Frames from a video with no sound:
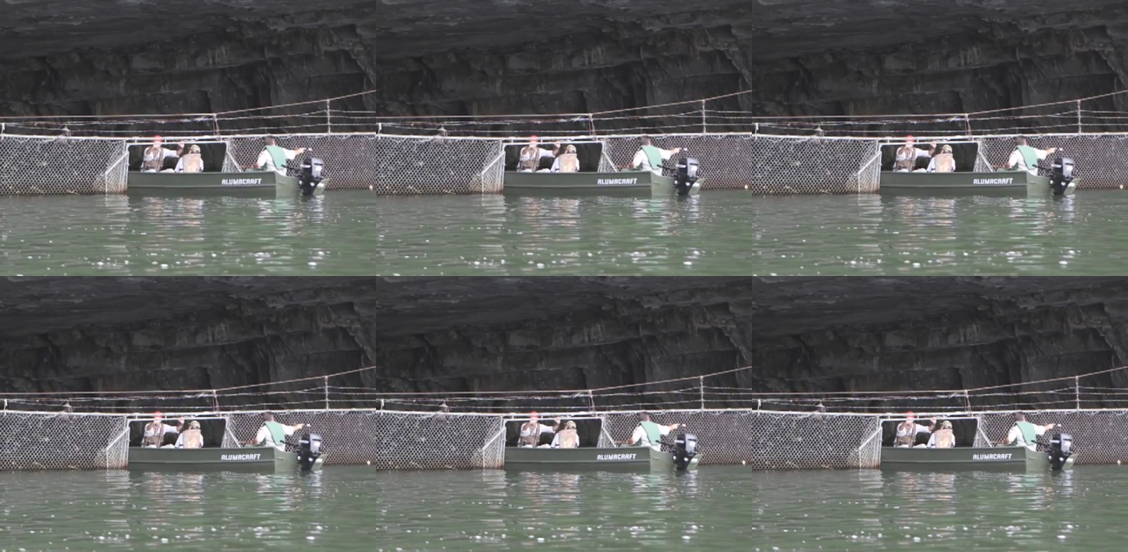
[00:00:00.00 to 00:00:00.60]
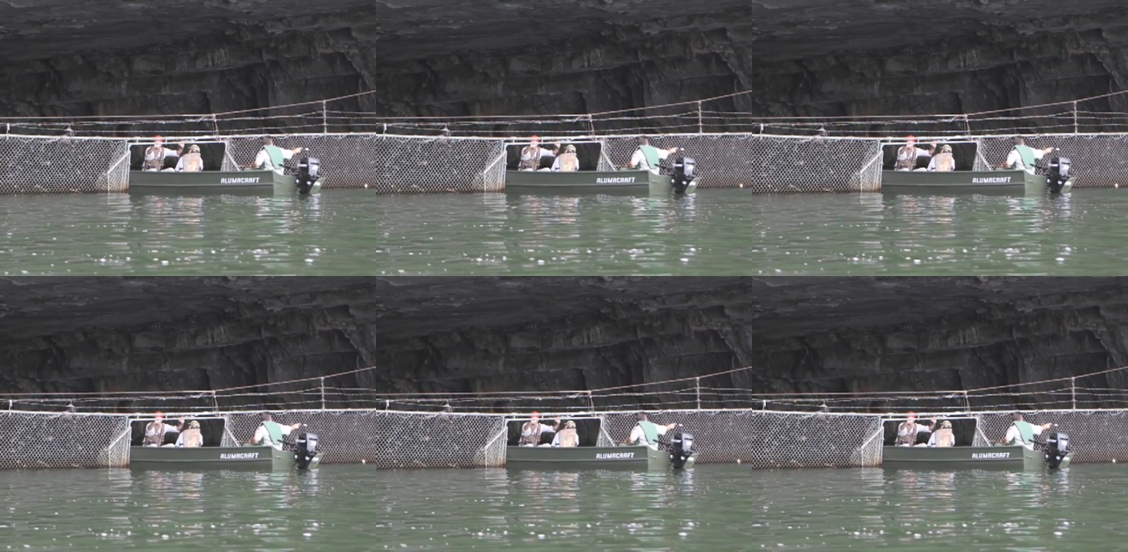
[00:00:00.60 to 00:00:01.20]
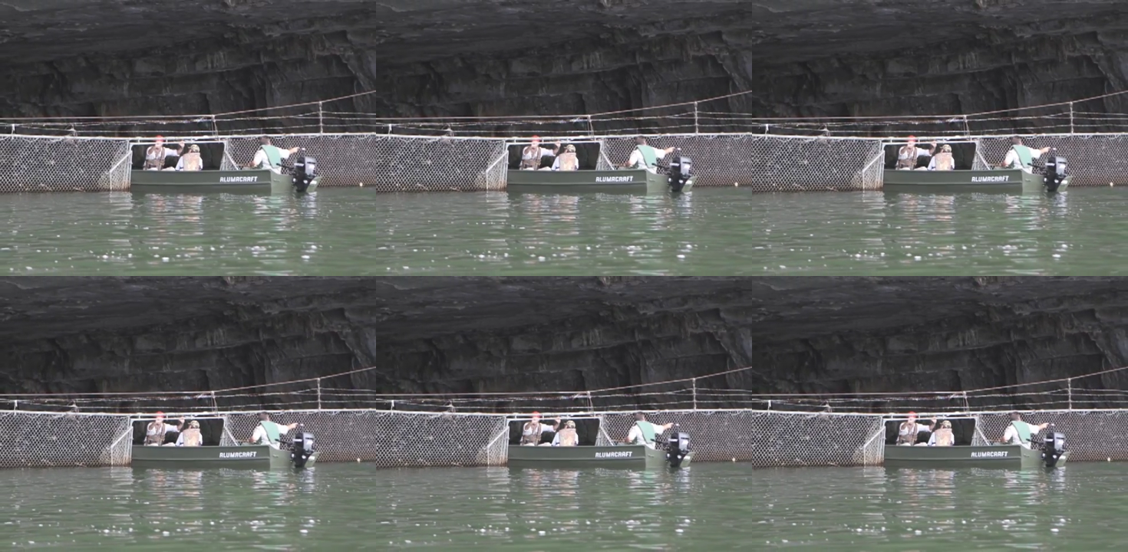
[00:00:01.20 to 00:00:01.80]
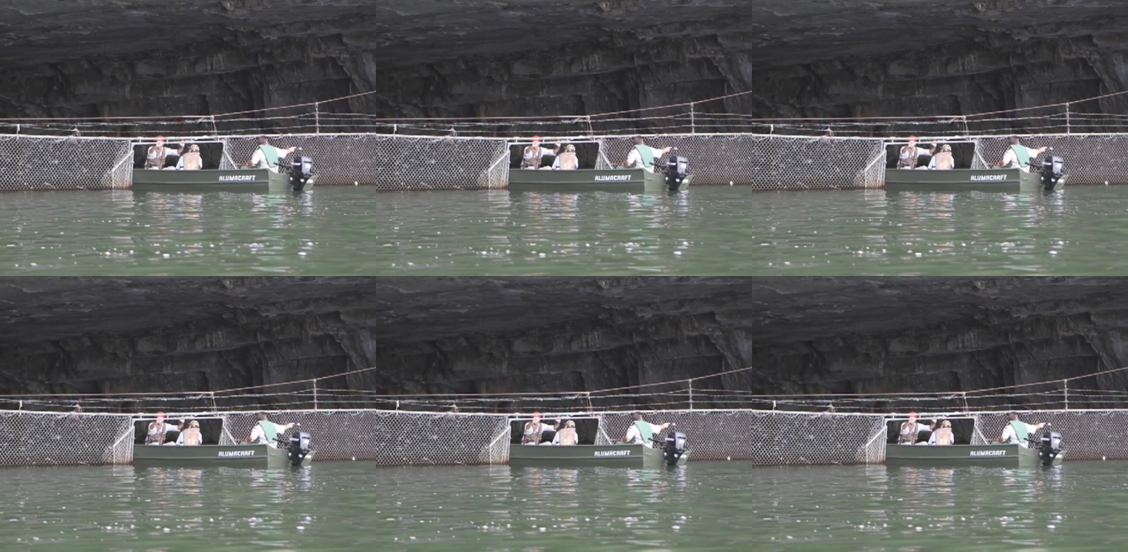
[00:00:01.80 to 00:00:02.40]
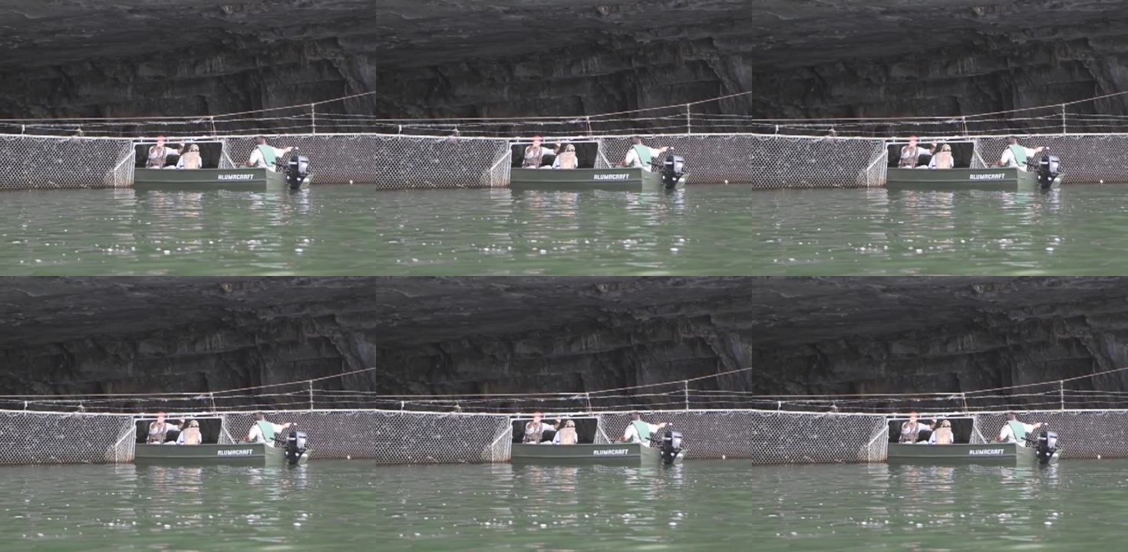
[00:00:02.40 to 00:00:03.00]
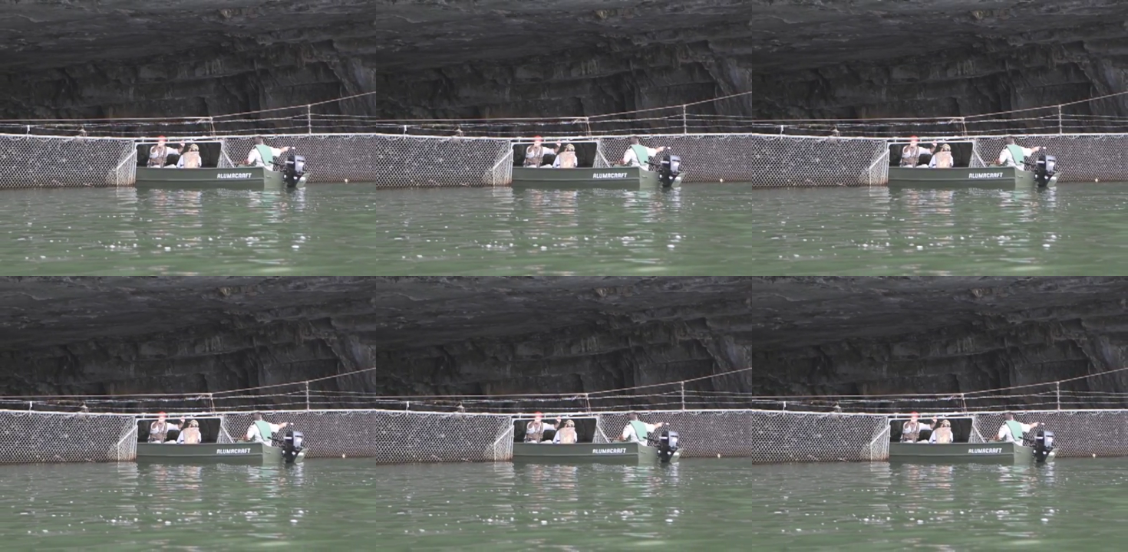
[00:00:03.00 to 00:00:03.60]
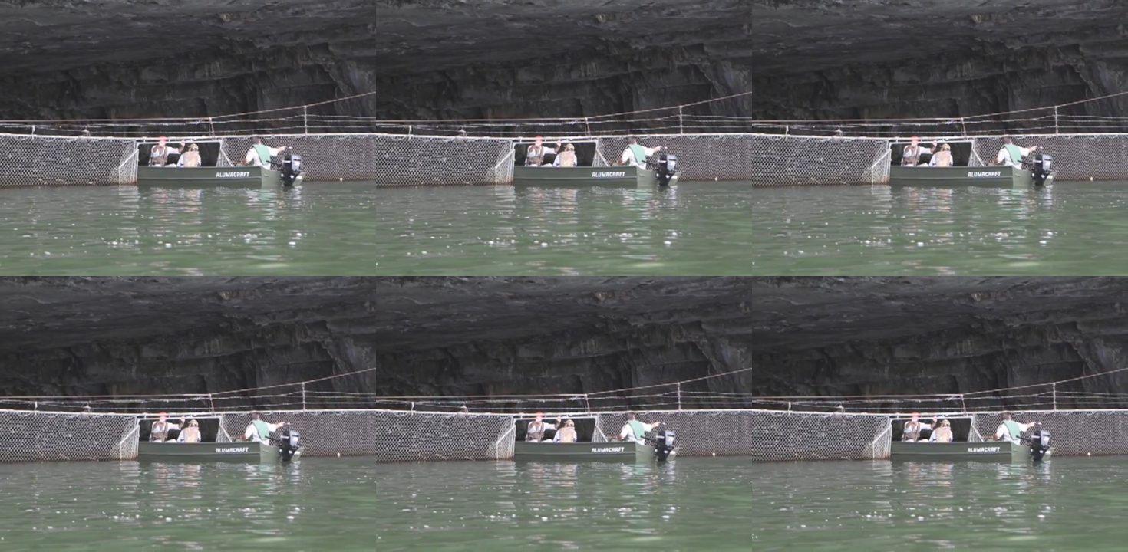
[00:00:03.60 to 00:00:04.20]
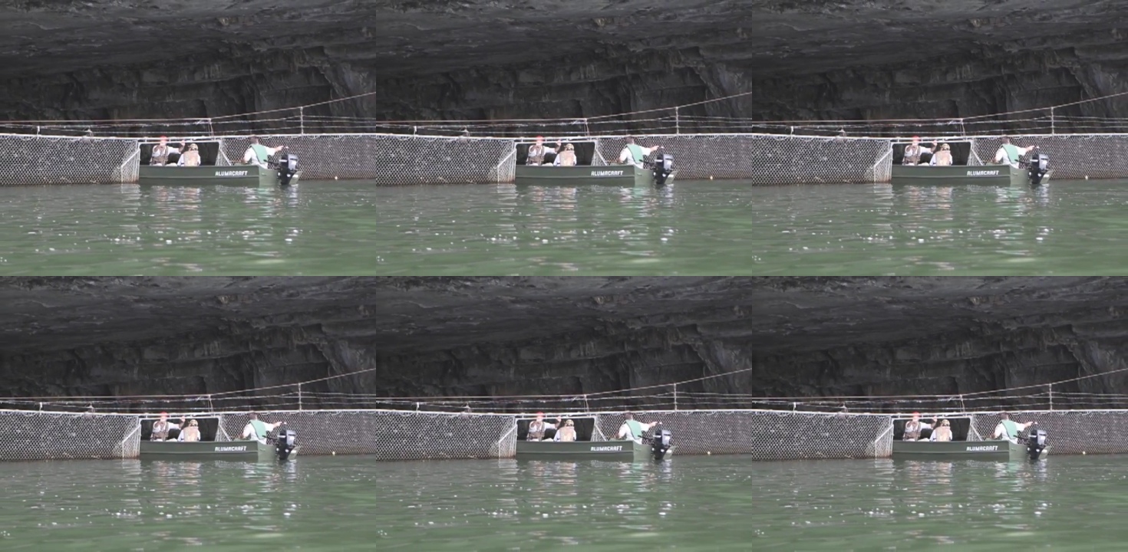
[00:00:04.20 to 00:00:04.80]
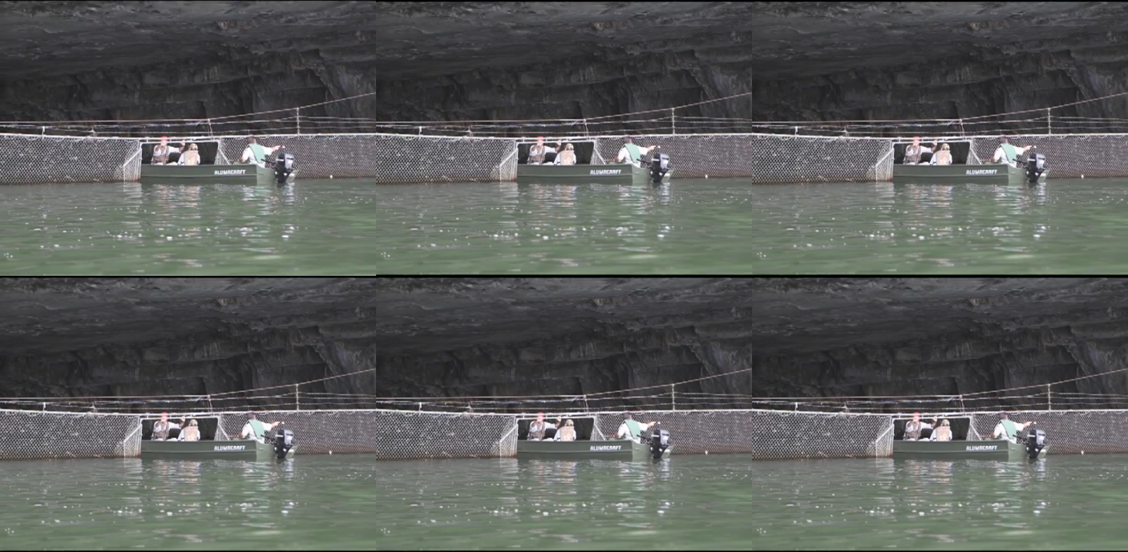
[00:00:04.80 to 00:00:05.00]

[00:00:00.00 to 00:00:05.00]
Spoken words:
Nobody's mouth can be seen.